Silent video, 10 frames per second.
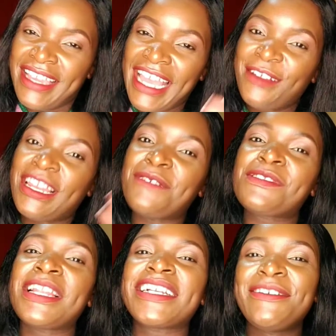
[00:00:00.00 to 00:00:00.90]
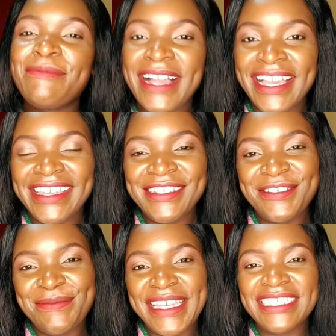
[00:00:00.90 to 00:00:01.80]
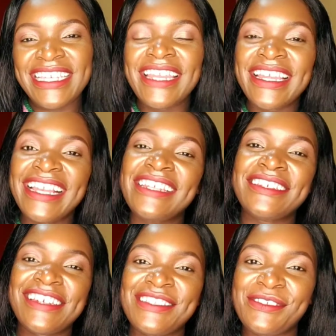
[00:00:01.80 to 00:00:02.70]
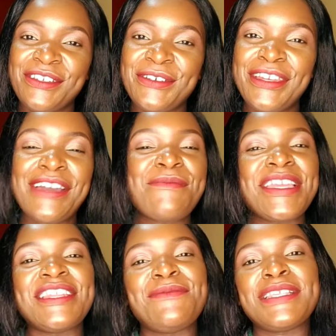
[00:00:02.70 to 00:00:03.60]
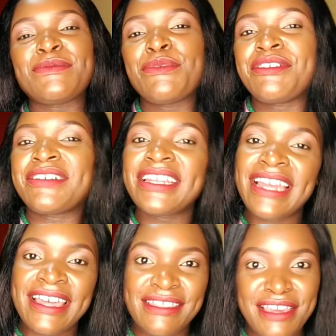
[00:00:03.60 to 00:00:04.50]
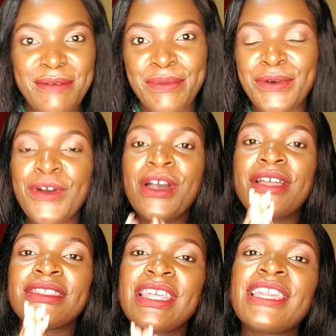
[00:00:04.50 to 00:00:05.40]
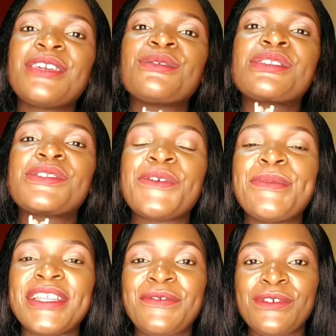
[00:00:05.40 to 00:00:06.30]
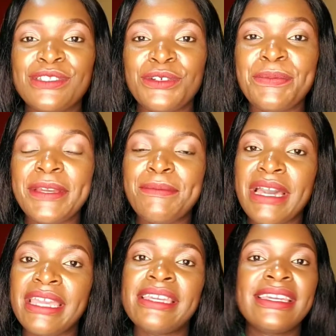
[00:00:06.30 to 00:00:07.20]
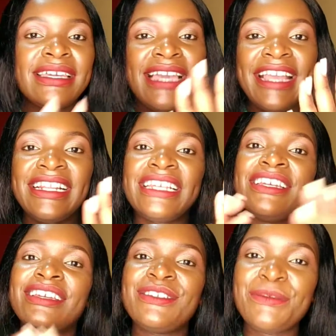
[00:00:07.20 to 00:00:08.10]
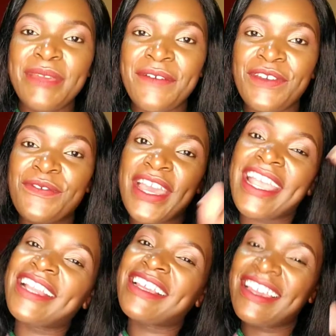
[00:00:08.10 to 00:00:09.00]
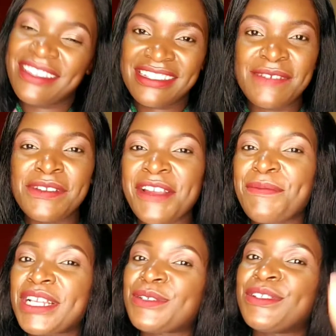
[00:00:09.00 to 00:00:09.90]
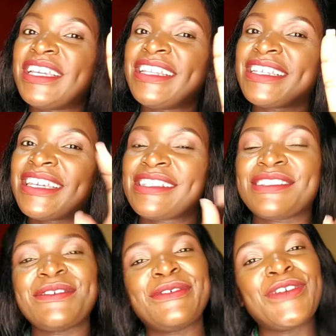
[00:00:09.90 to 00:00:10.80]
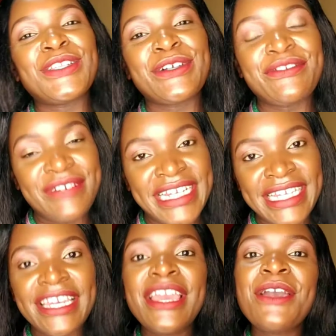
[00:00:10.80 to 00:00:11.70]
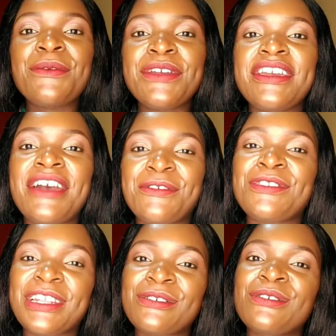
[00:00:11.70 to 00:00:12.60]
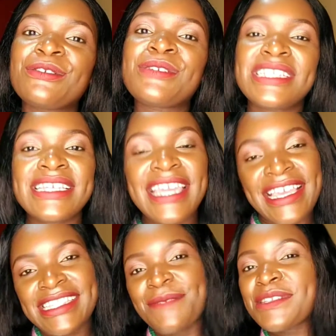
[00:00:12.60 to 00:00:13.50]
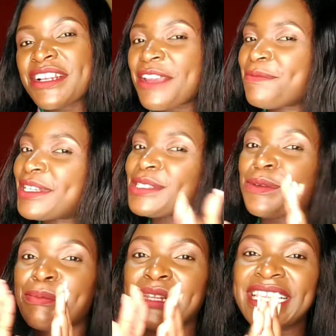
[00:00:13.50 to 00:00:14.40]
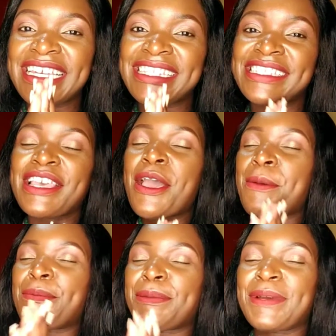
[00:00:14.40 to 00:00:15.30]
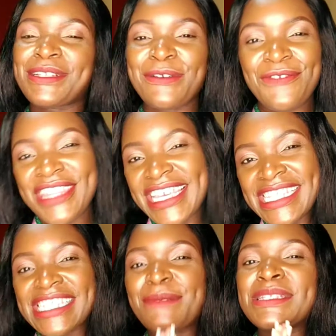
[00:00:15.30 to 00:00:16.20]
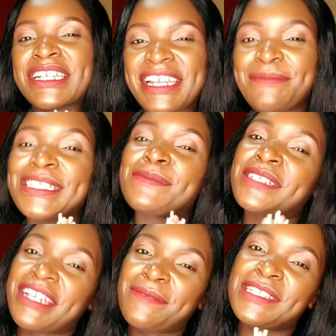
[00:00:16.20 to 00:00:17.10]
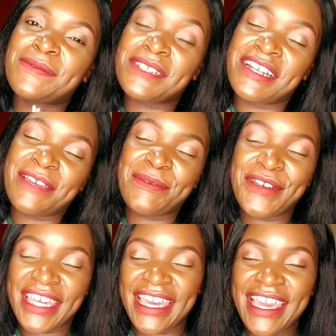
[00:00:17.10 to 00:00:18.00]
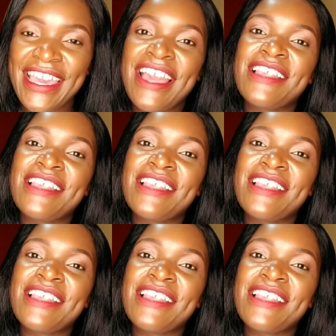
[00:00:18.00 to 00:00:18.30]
Hello loves, welcome back again to my channel. In case you're new here, my name is Maureen Adhiambo. Thank you so much for stopping by. Kindly do me a favor and hit the subscribe button in case you haven't already. We are on the road to 20k subscribers, so please be part of this. Subscribe, okay?